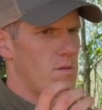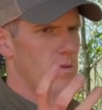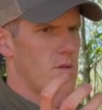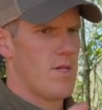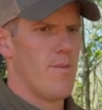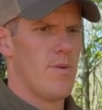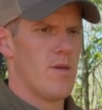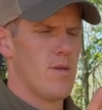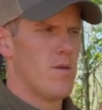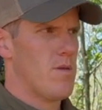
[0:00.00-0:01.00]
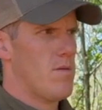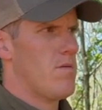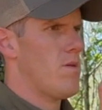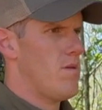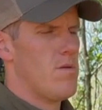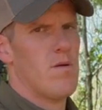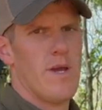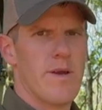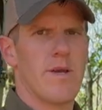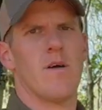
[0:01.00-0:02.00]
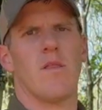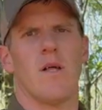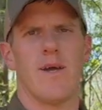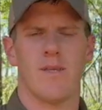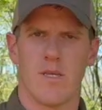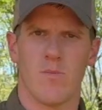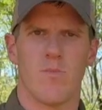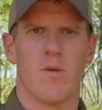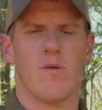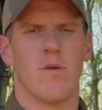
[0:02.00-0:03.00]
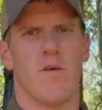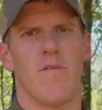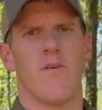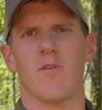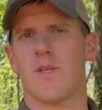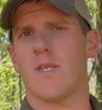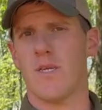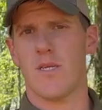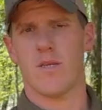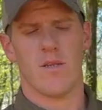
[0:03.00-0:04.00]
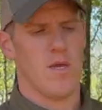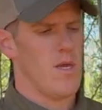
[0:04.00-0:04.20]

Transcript: clamping, area on the light seems to be fairly decent.